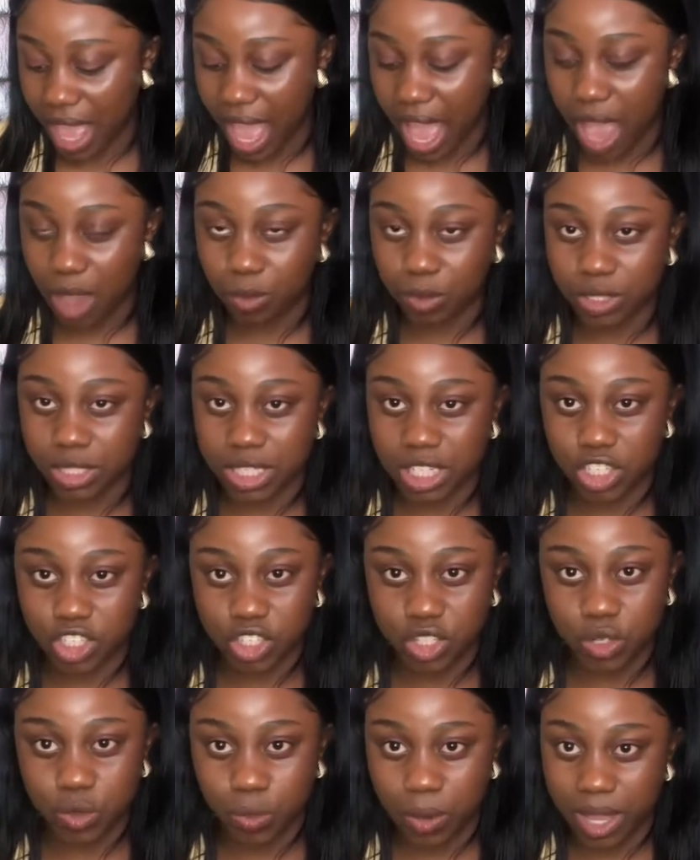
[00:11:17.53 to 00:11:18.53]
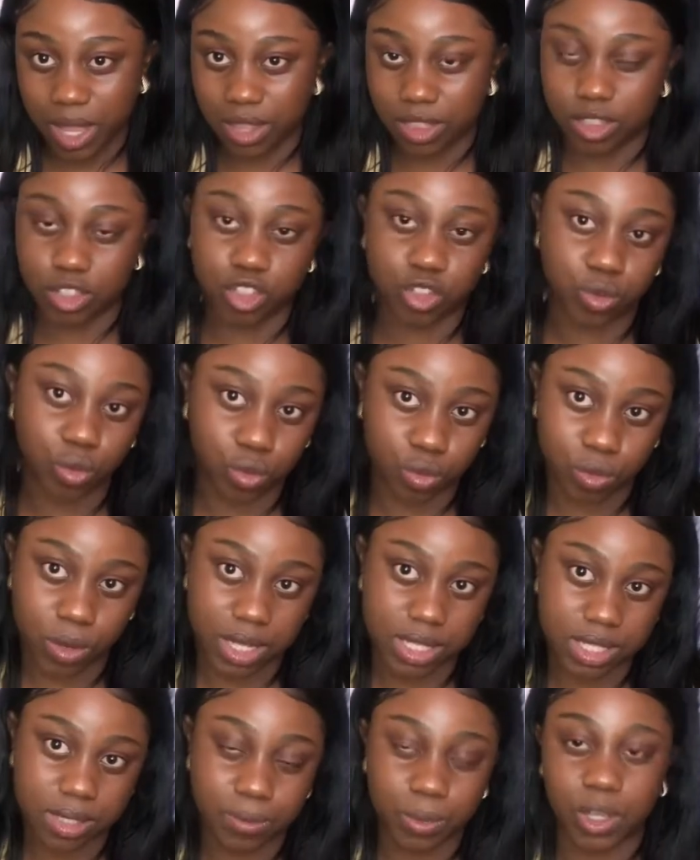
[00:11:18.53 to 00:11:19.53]
I would literally wear the short
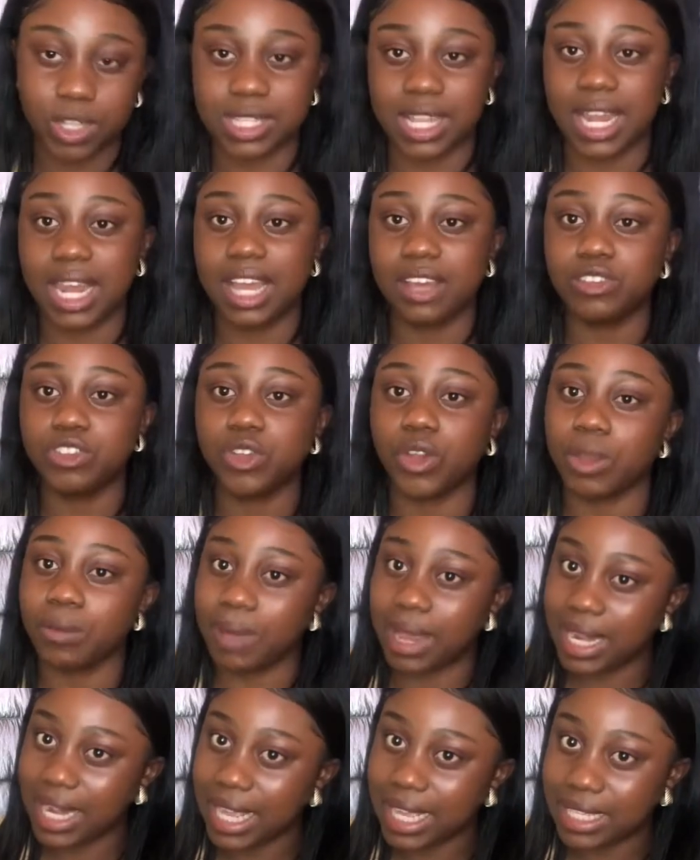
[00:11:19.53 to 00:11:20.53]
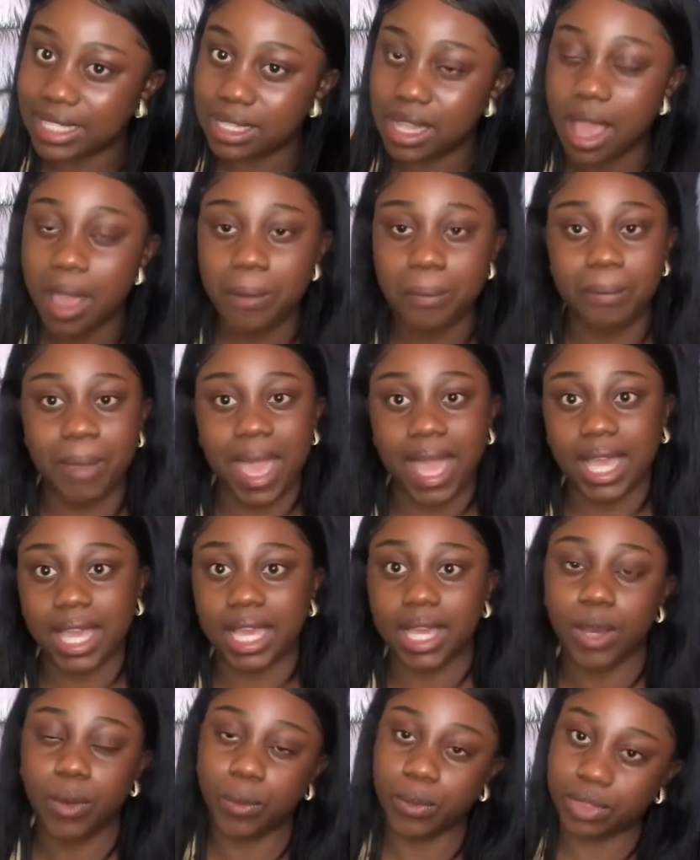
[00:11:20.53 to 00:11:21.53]
ones because I love showing my legs. Back
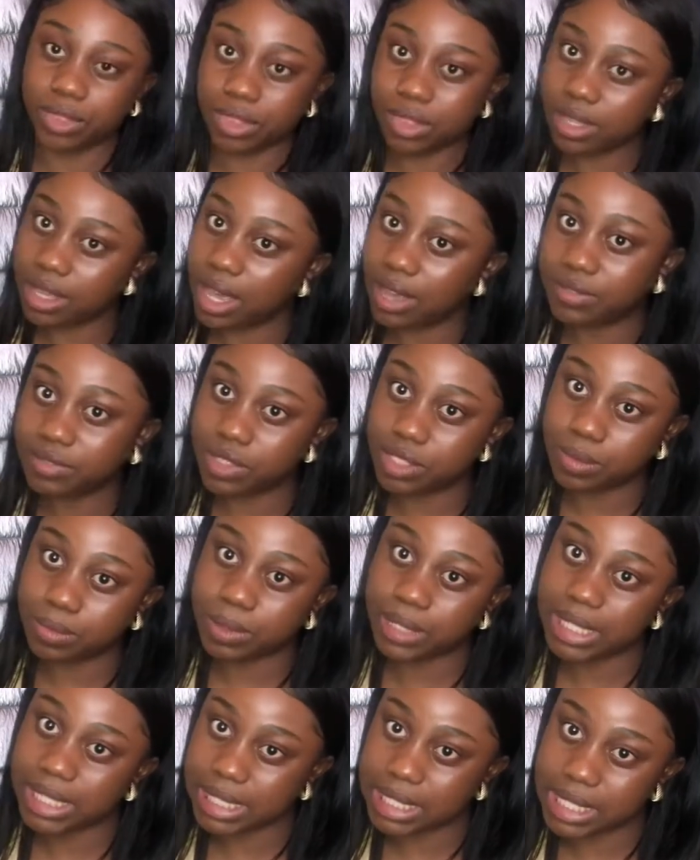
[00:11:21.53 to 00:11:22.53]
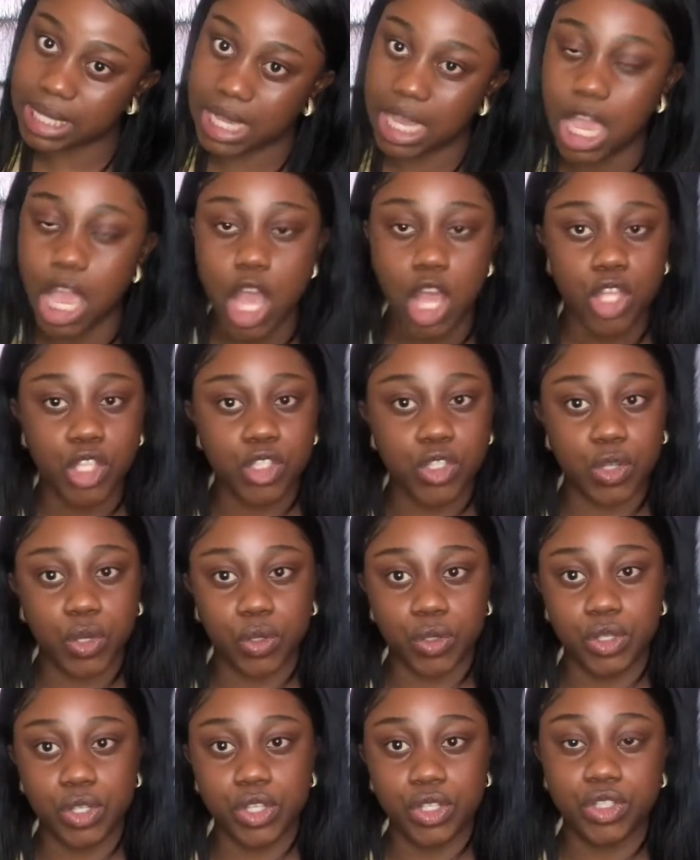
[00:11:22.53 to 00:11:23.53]
with comfortability. So
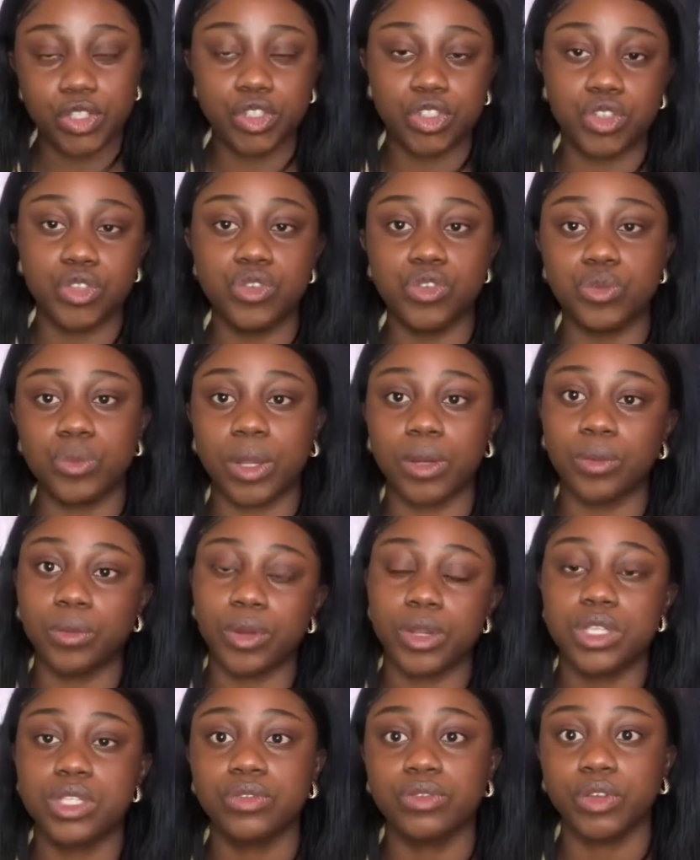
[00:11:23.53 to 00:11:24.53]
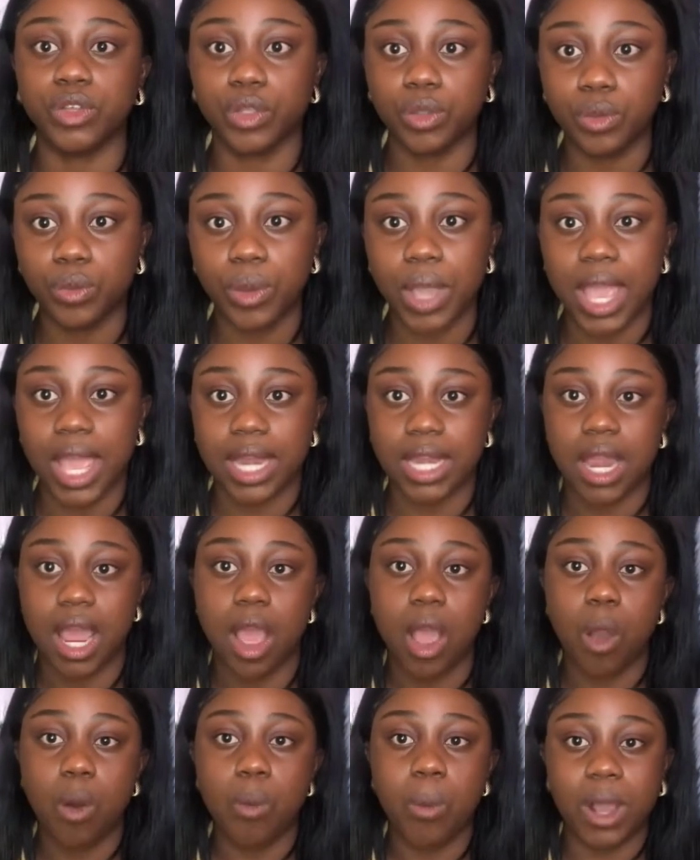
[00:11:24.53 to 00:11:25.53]
you need to choose what works for you and
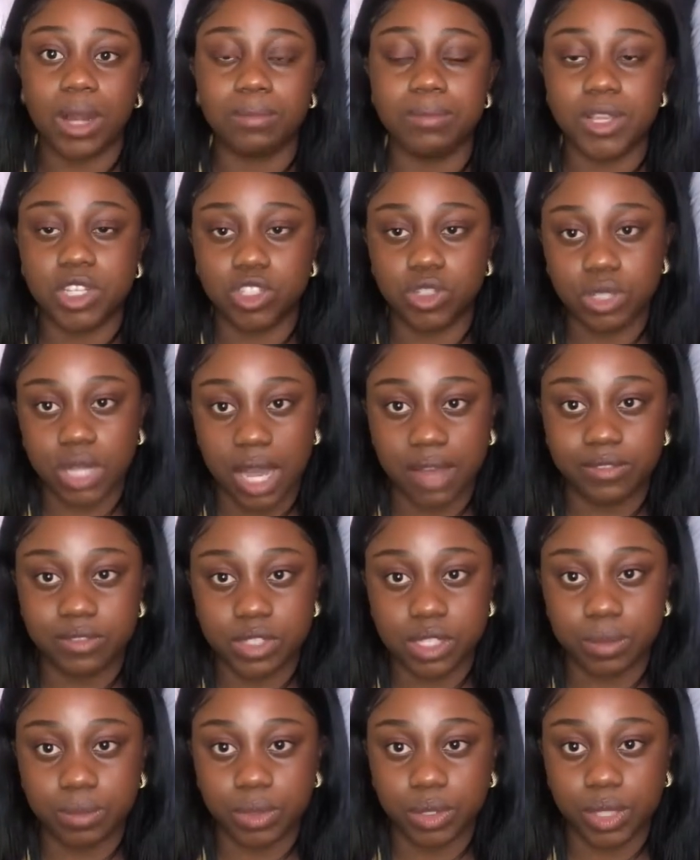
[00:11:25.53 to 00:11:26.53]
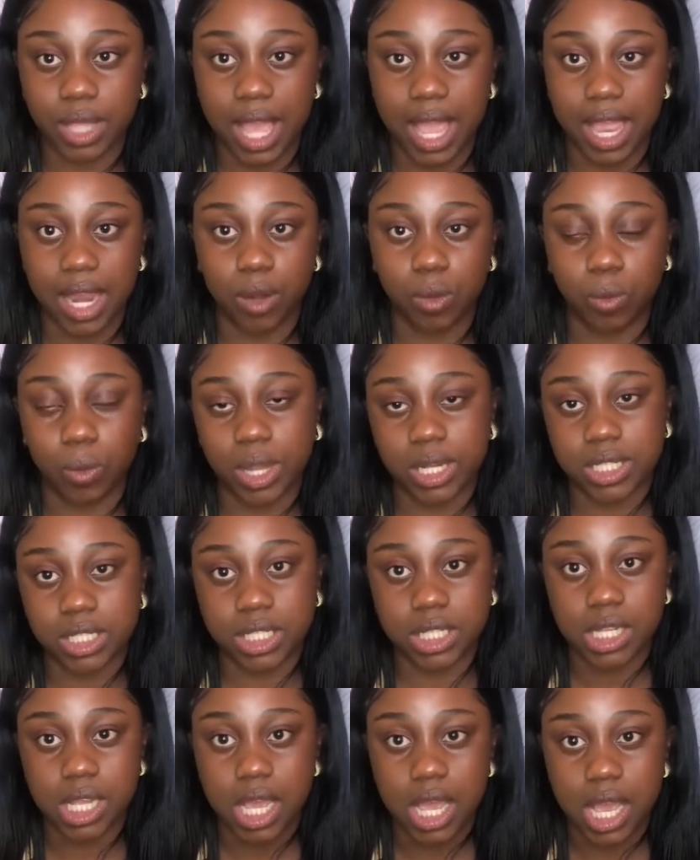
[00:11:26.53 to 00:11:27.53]
what makes you comfortable and what